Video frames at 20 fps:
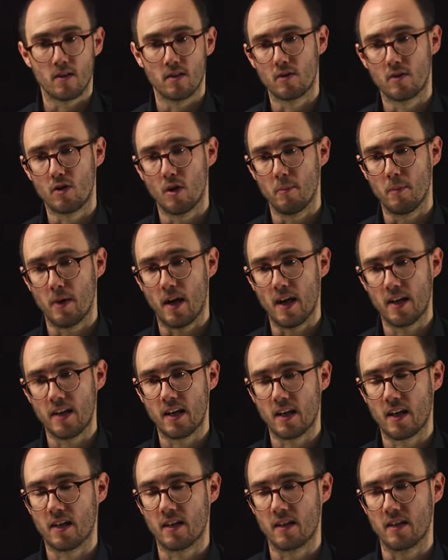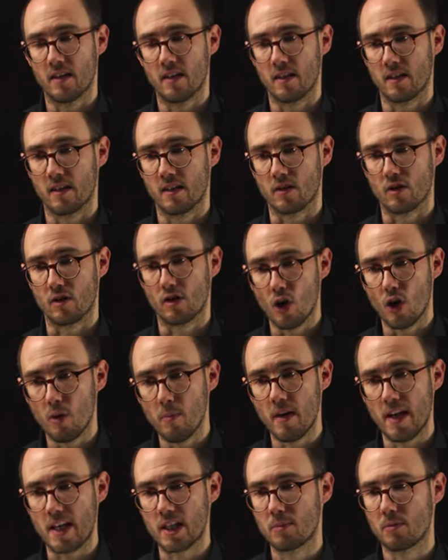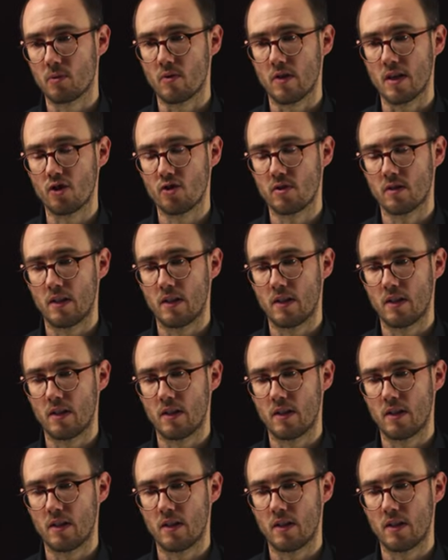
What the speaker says: combining a global exploration